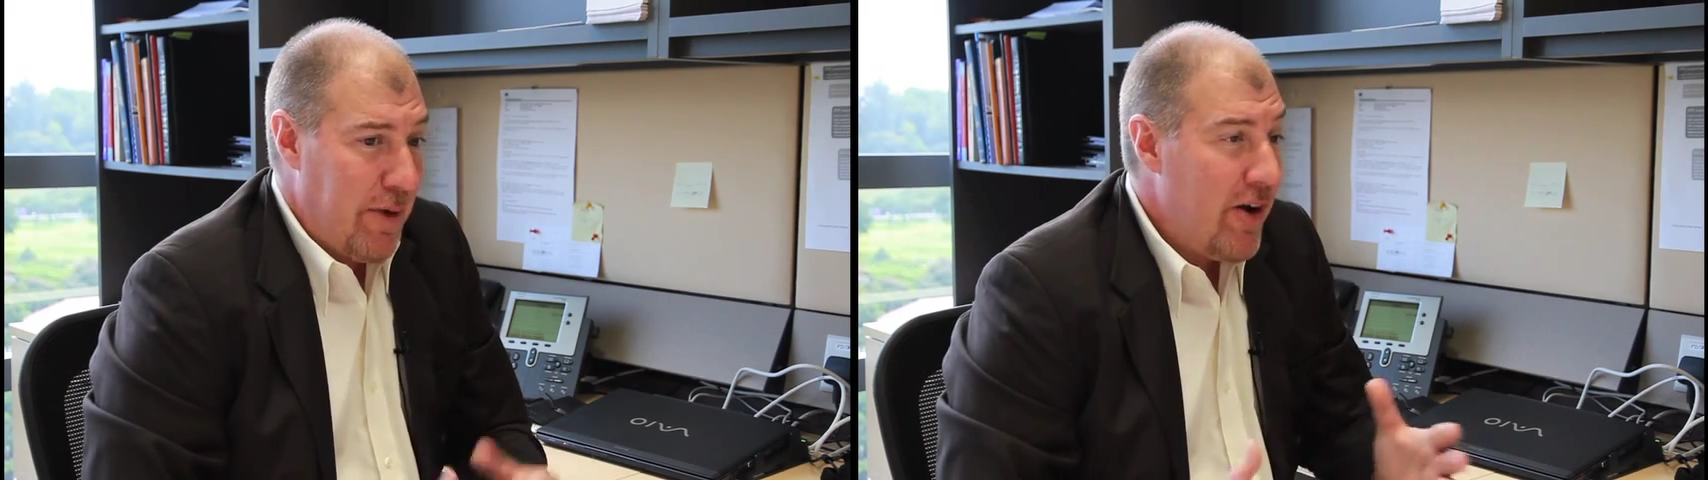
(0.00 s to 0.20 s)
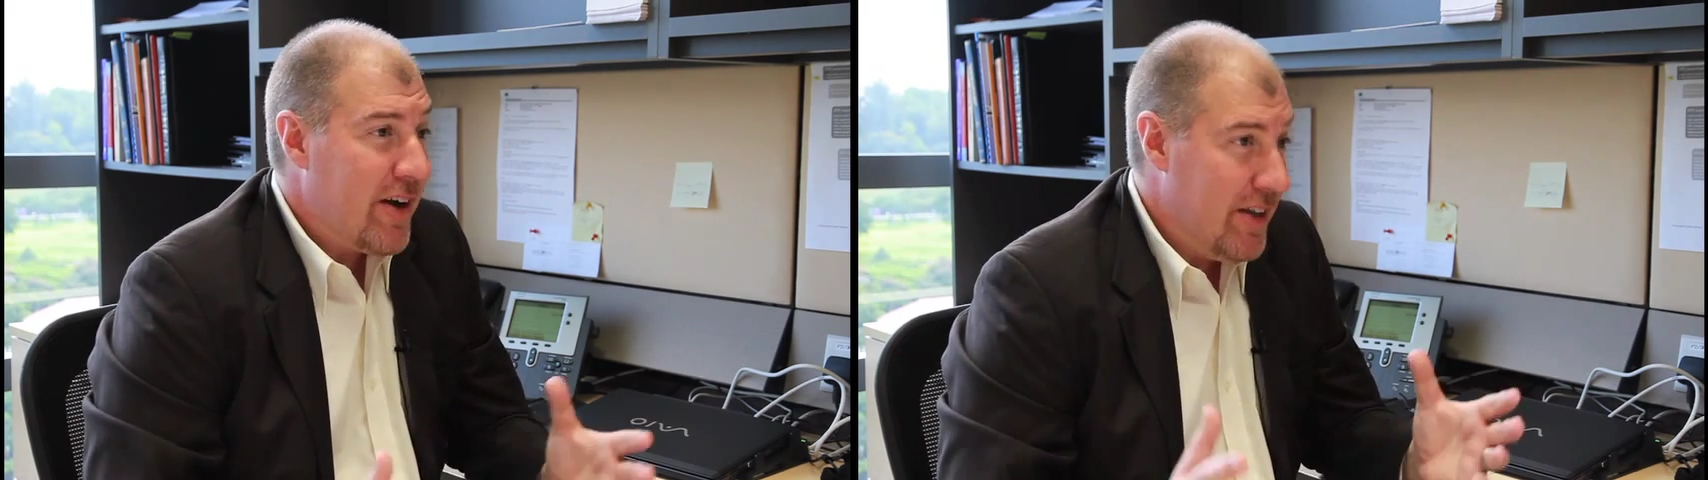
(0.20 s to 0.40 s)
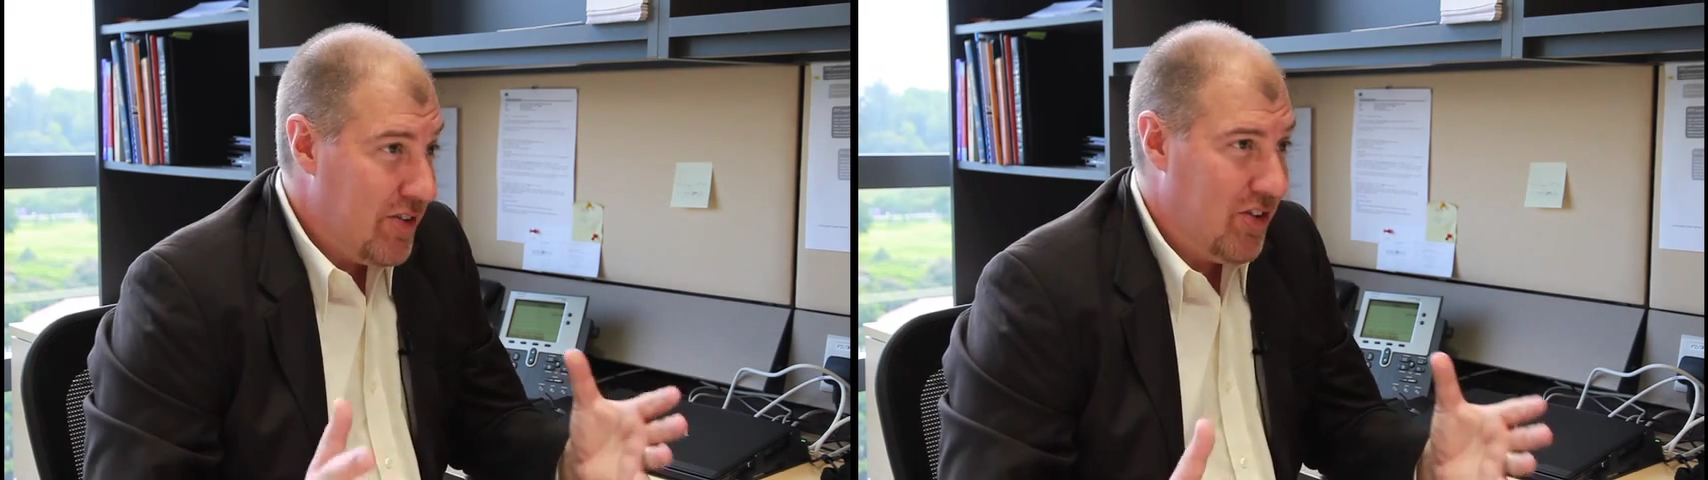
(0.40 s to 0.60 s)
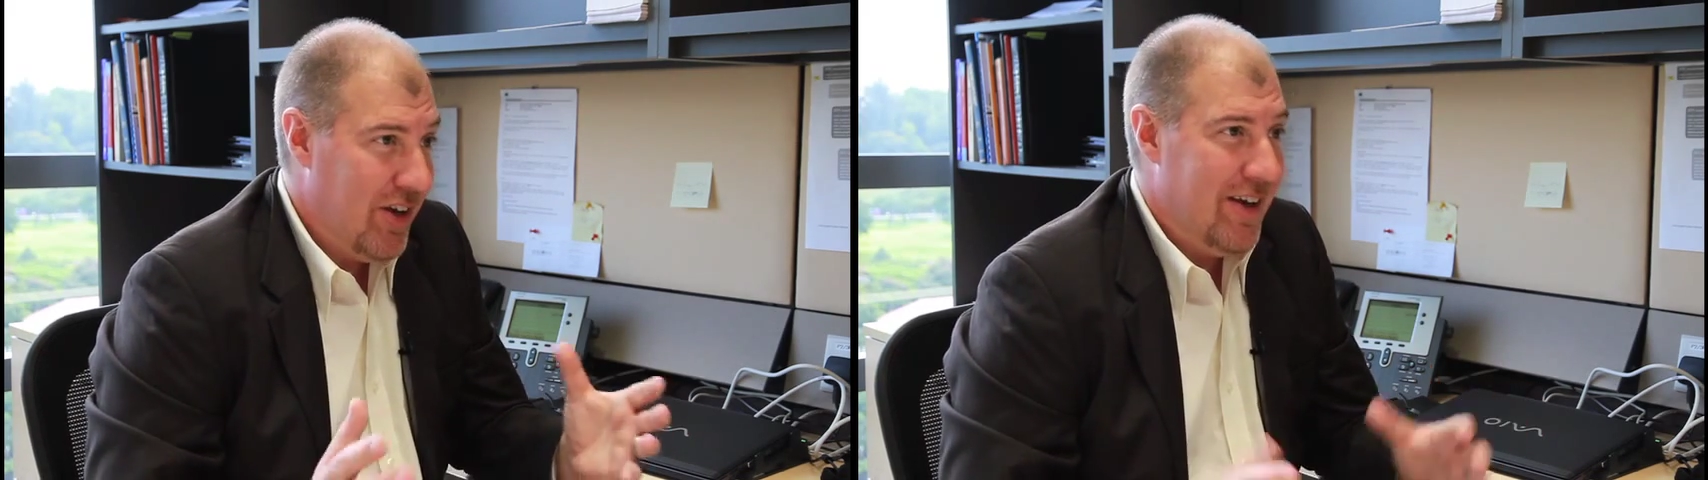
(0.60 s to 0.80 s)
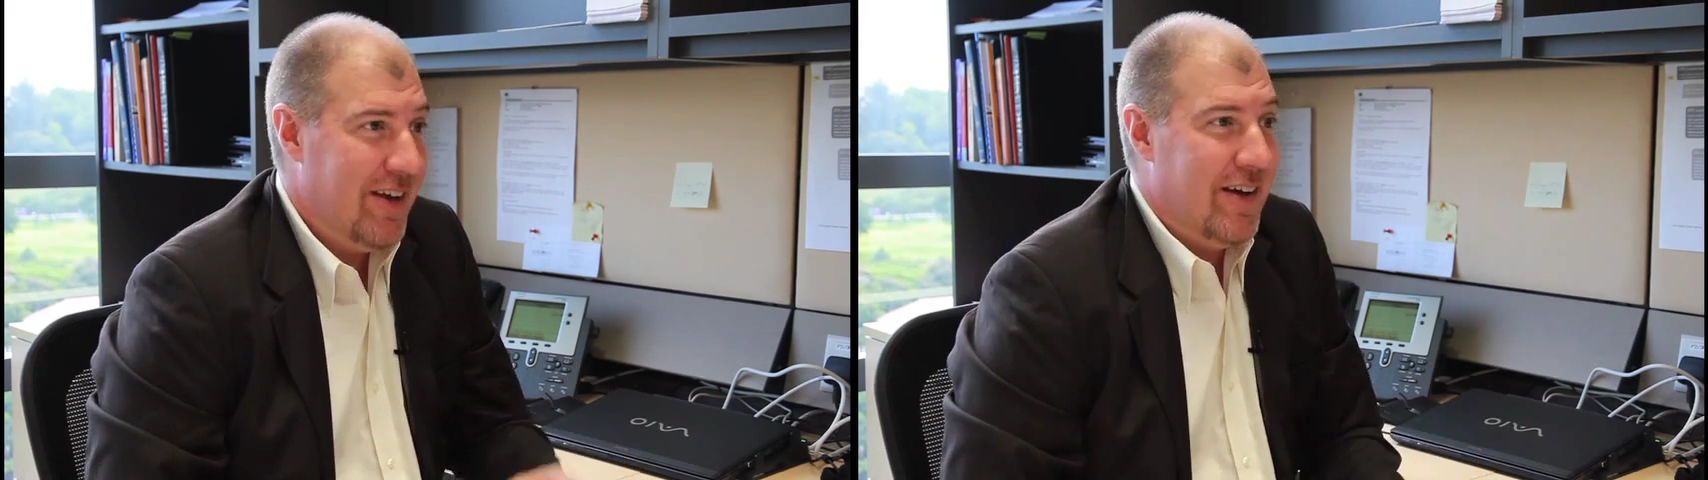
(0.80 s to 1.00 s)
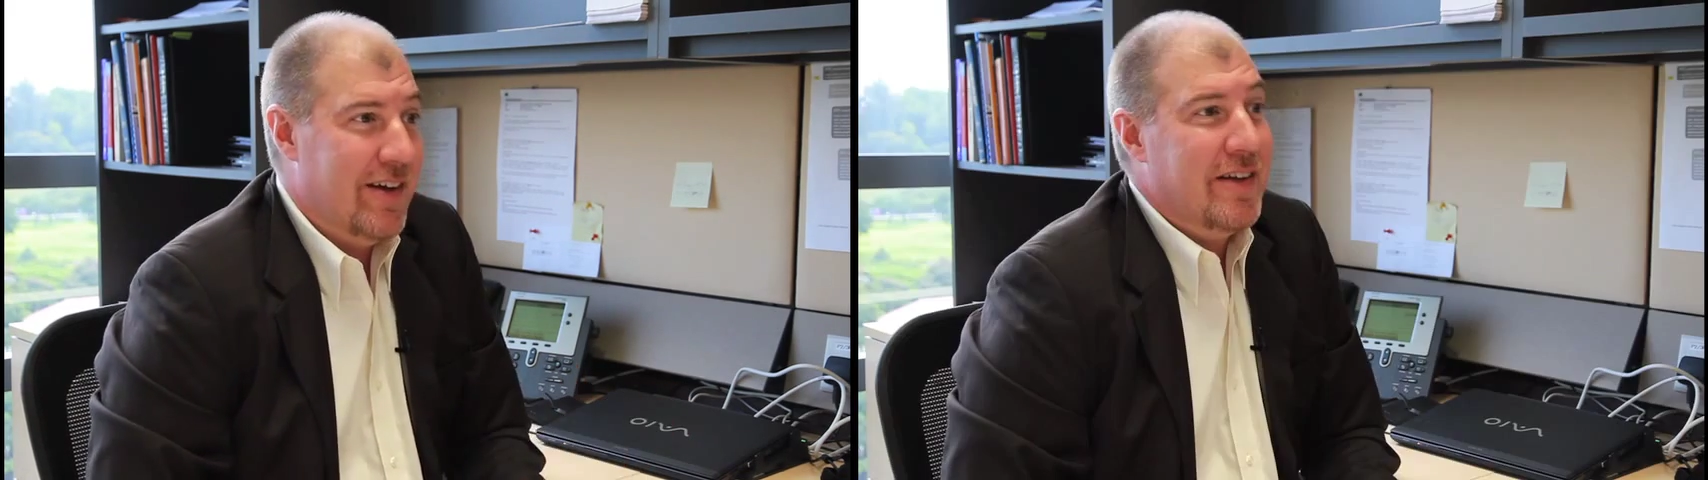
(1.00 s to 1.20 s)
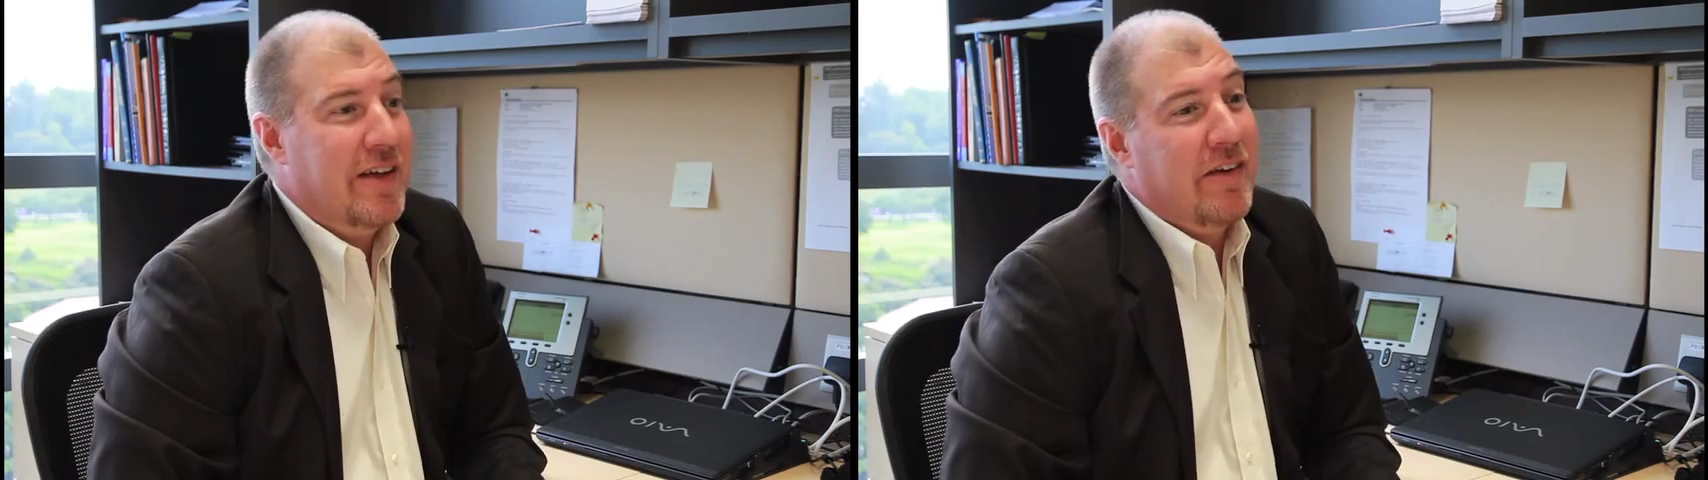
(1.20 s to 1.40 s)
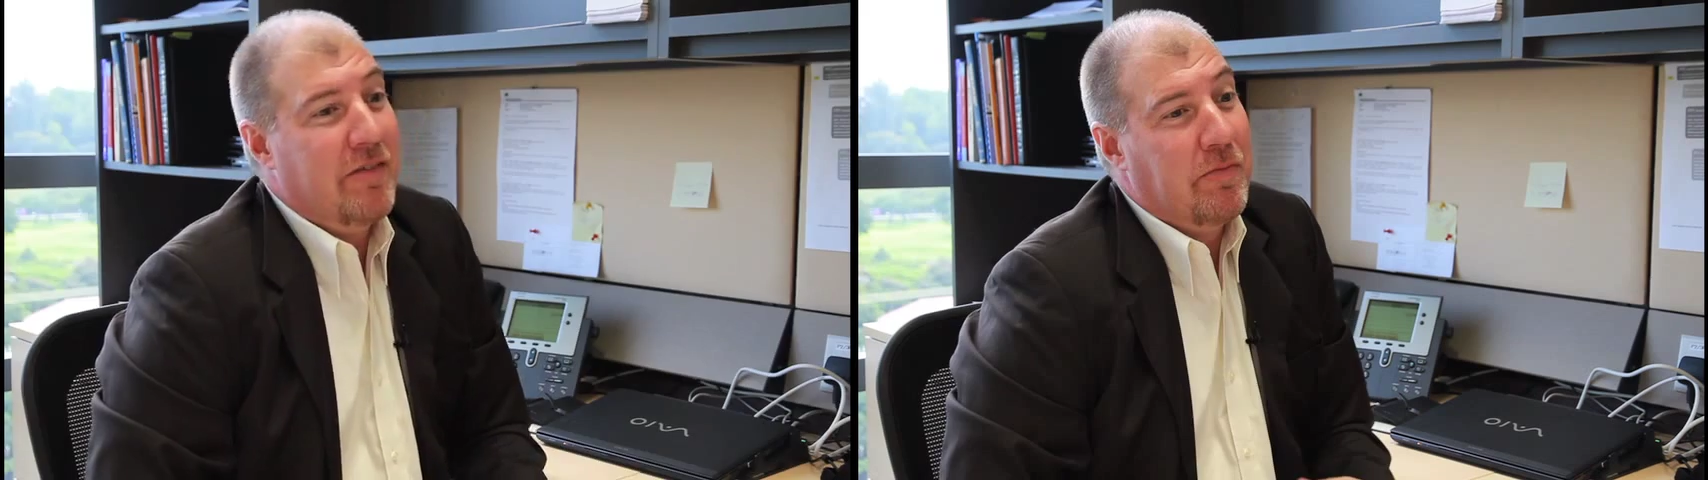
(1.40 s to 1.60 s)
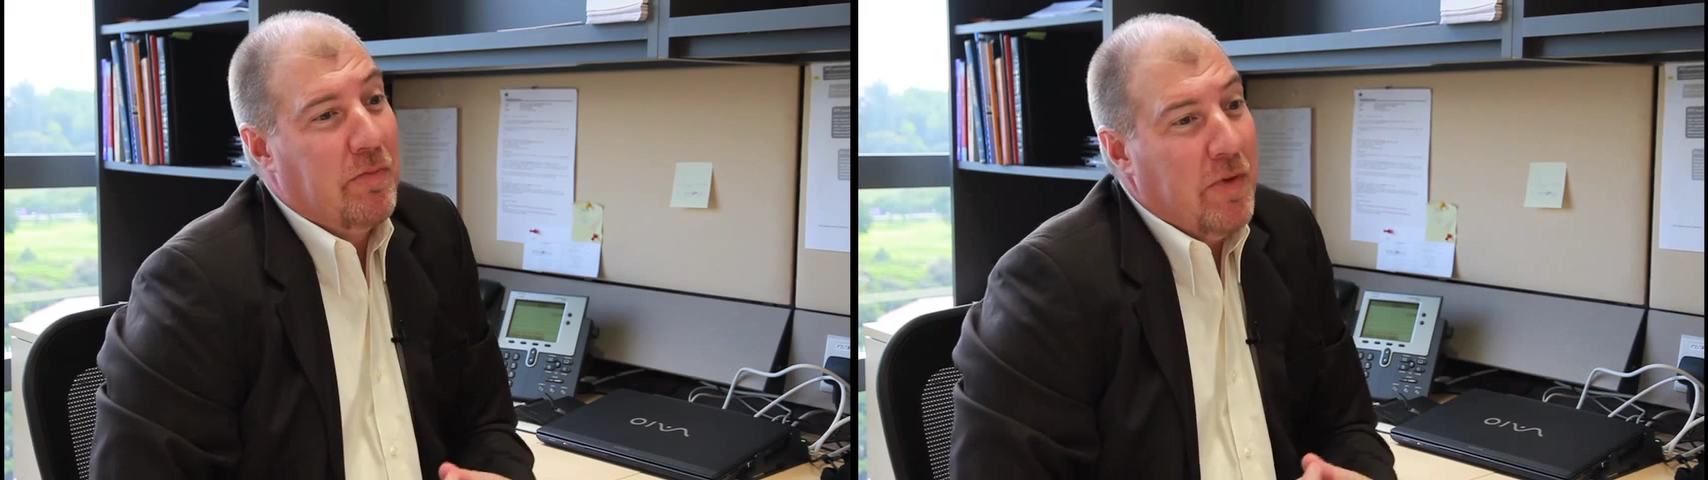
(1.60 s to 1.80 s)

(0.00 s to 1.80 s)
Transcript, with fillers: Americans uh, have